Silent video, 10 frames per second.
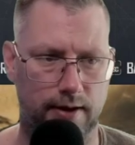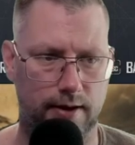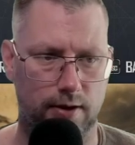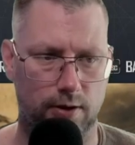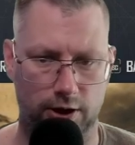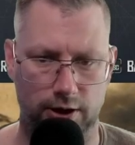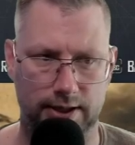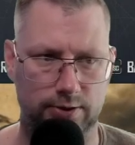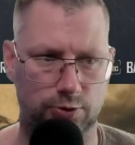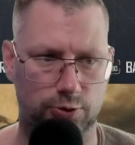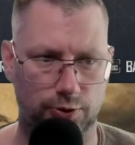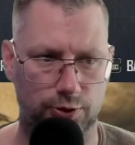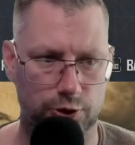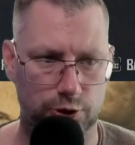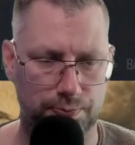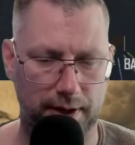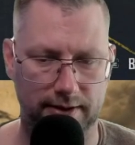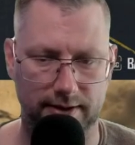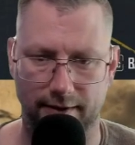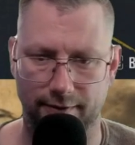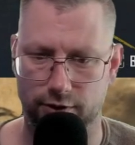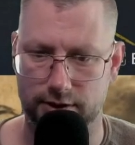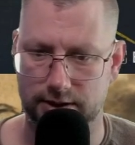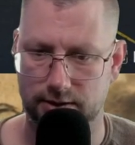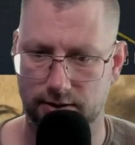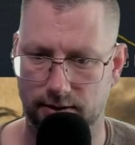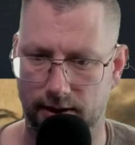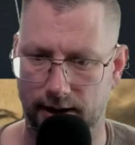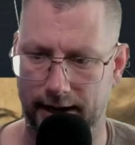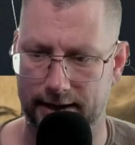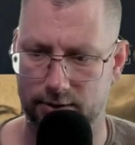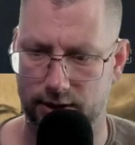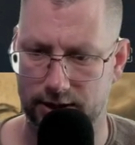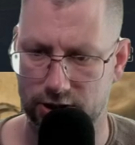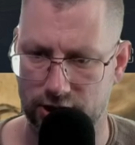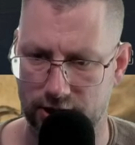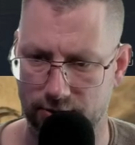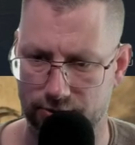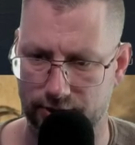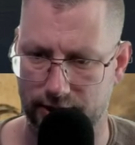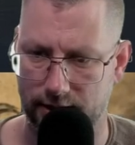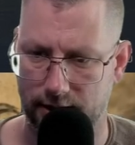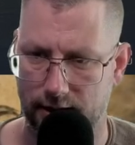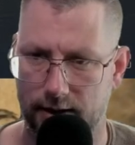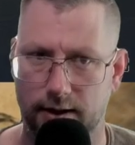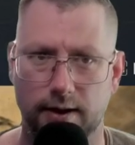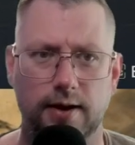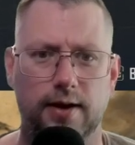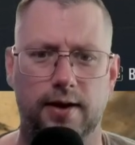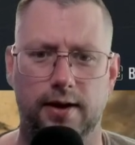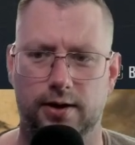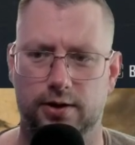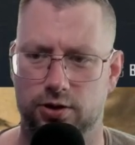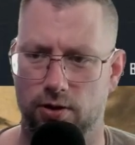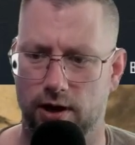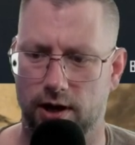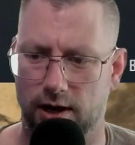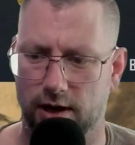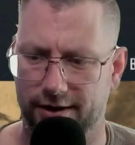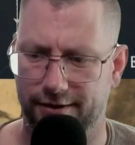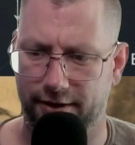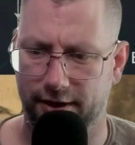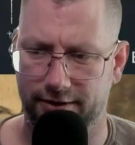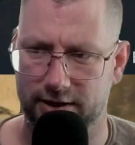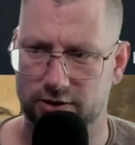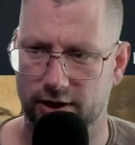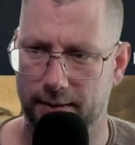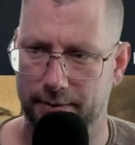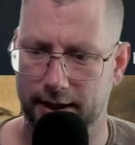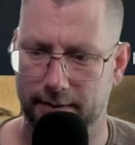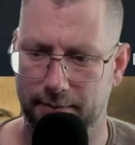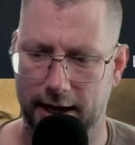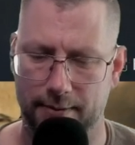or you need to spend effort in the skill tree. So a lot of things are happening behind me. I